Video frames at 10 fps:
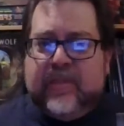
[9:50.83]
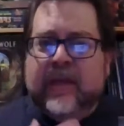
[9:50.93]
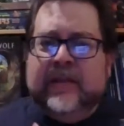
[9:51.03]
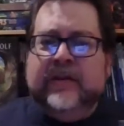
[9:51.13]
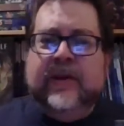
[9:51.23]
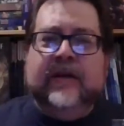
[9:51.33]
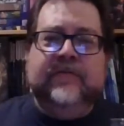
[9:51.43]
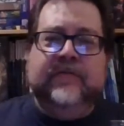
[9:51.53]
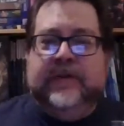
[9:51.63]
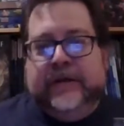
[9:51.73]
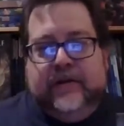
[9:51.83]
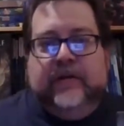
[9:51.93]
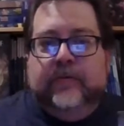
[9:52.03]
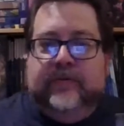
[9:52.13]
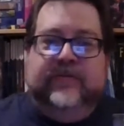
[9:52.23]
And then you have
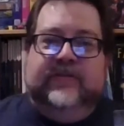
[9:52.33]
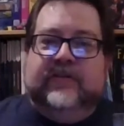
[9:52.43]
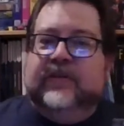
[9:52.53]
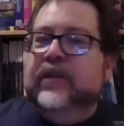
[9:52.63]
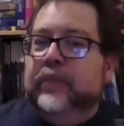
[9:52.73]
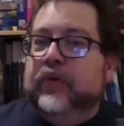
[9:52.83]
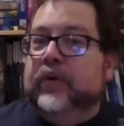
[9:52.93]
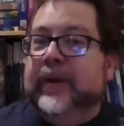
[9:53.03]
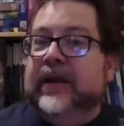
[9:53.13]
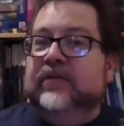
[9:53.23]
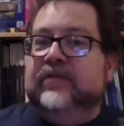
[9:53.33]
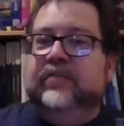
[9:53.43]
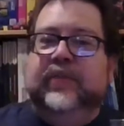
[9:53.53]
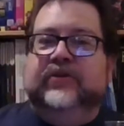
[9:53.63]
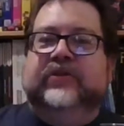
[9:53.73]
what's essentially the poor man's
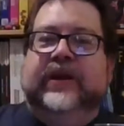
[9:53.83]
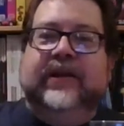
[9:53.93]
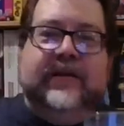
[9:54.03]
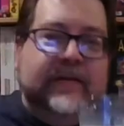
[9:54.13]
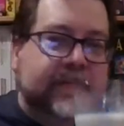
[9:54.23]
milkshake.